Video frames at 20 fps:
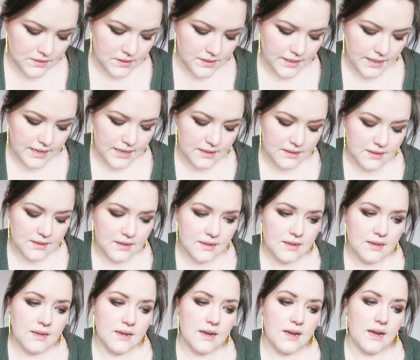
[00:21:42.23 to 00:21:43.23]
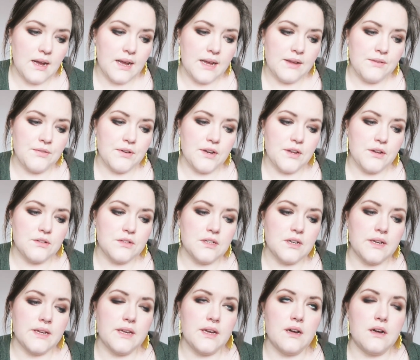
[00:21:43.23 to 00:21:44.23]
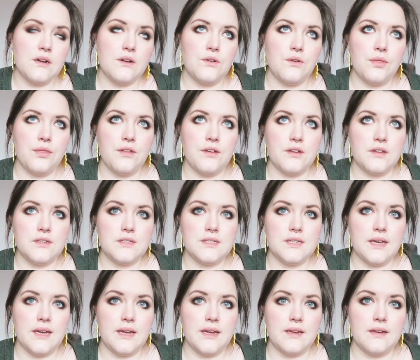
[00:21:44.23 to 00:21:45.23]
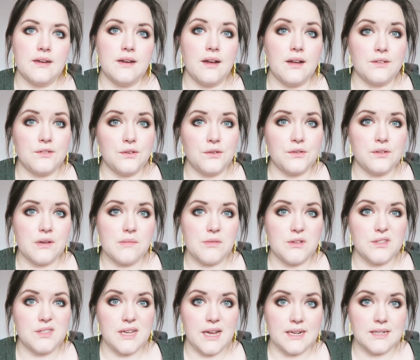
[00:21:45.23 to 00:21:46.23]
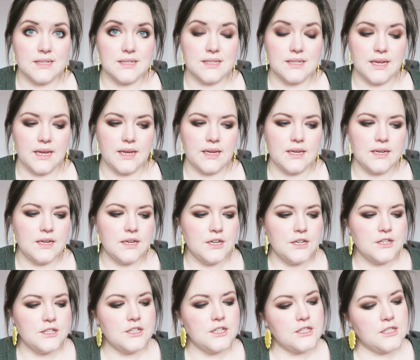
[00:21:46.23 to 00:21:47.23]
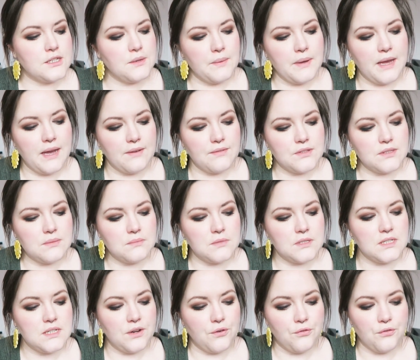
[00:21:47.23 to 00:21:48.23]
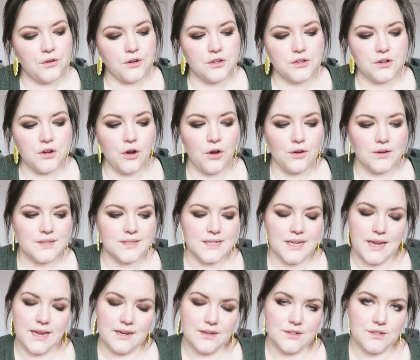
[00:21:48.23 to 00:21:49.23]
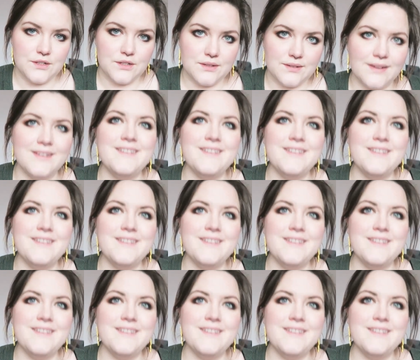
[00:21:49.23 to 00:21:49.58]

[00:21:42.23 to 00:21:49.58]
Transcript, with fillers: so yeah, if I don't dye yarn on Thursday, I'll do some on Saturday, just so we have some different content.